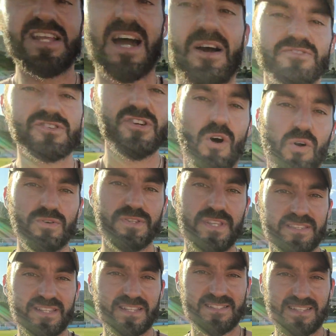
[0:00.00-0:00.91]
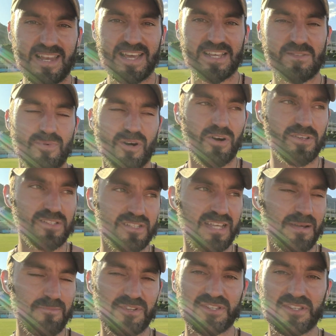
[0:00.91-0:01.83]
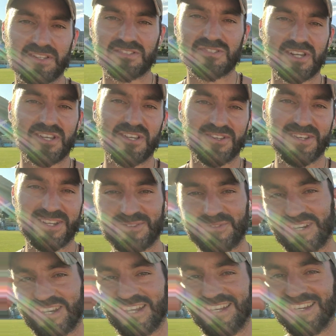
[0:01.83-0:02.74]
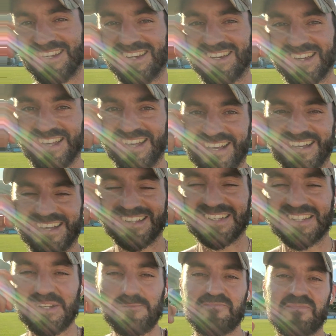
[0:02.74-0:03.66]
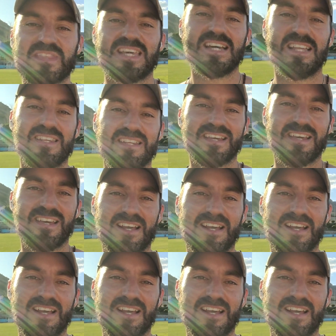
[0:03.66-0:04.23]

now know that it's the last boss, I'm not going to trick you on this one. Then